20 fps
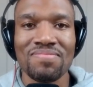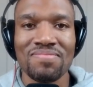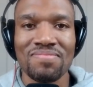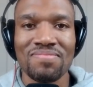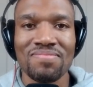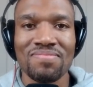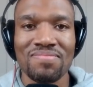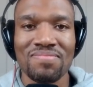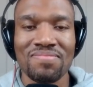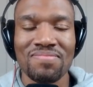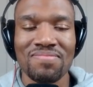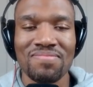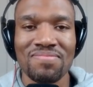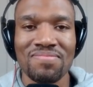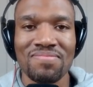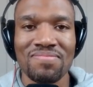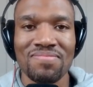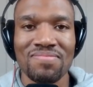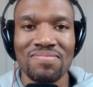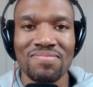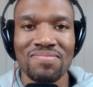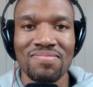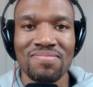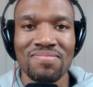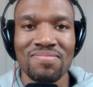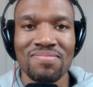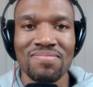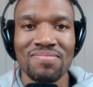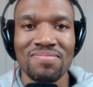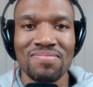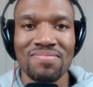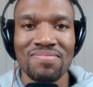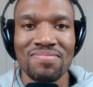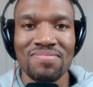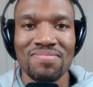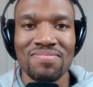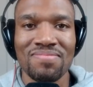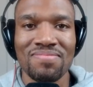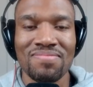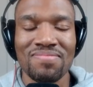
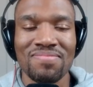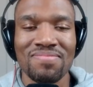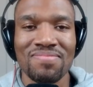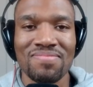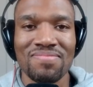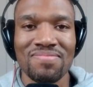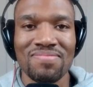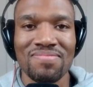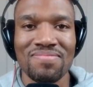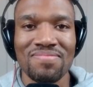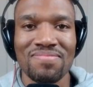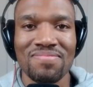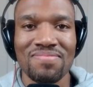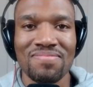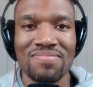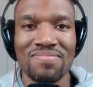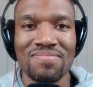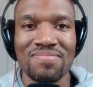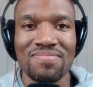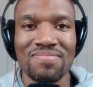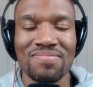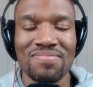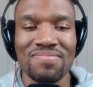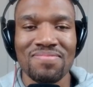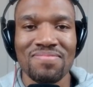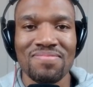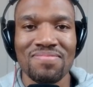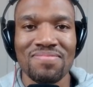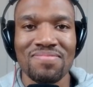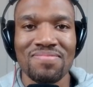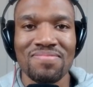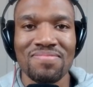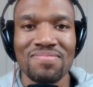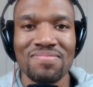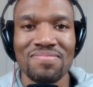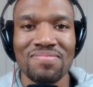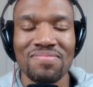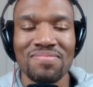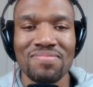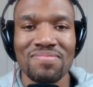
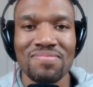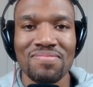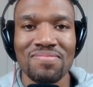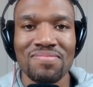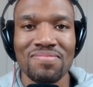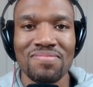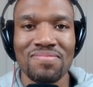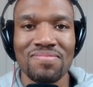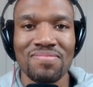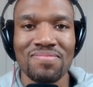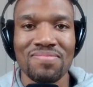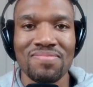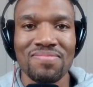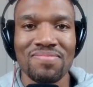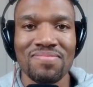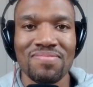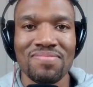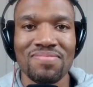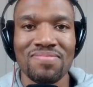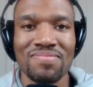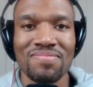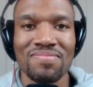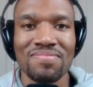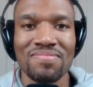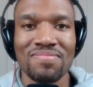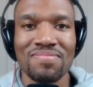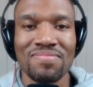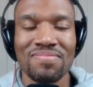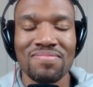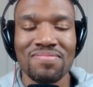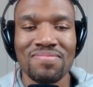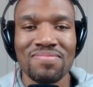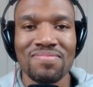[no speech]